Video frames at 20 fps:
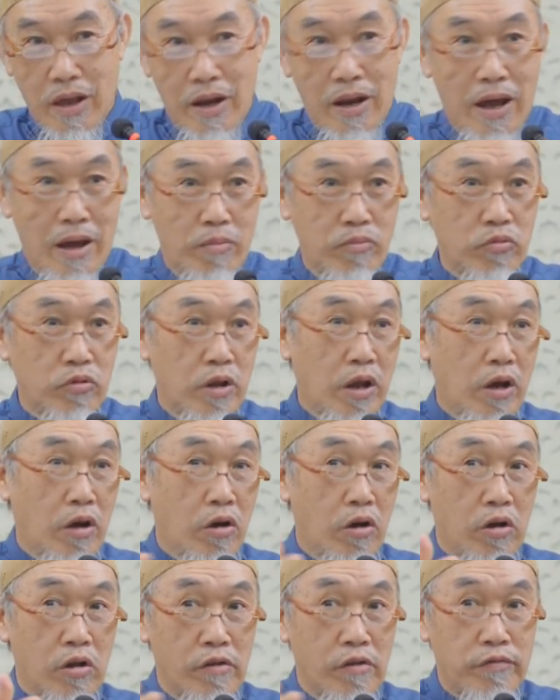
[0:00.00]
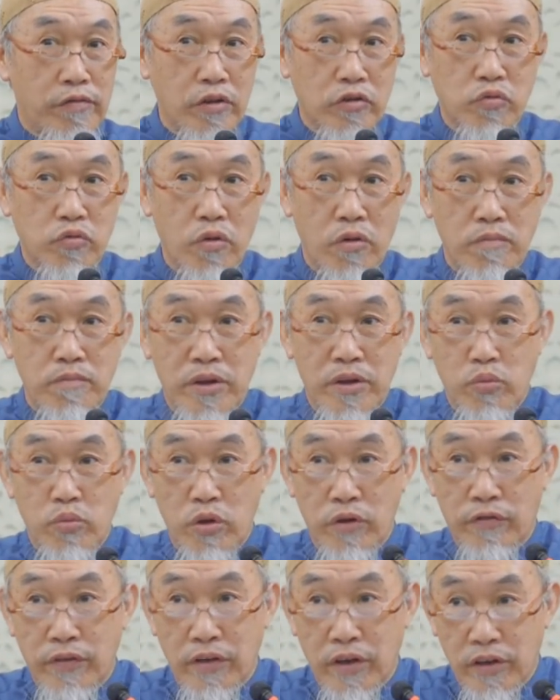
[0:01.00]
Alhamdulillah, all of us who have been
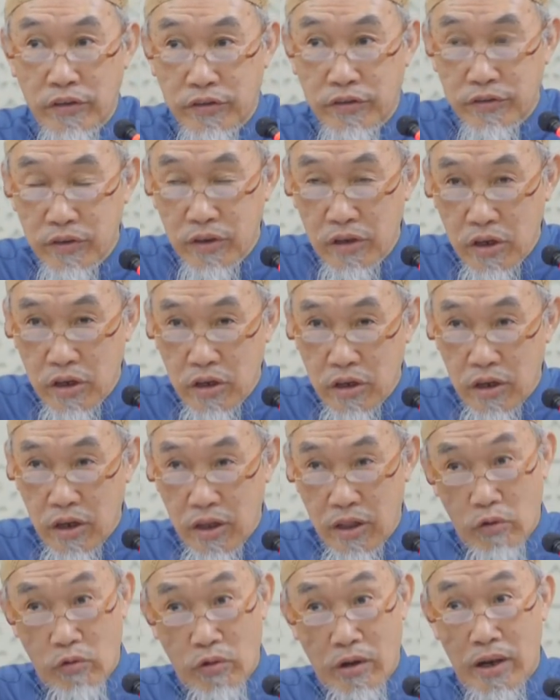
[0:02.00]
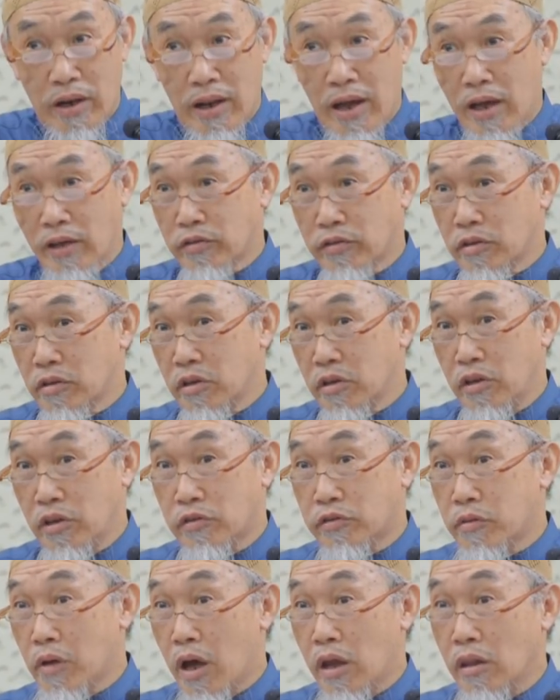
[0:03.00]
with us in our class,
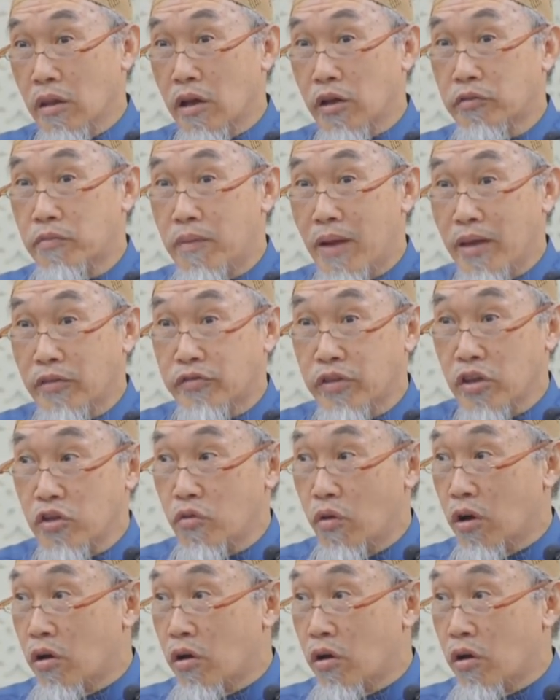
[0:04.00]
is Allah's blessing.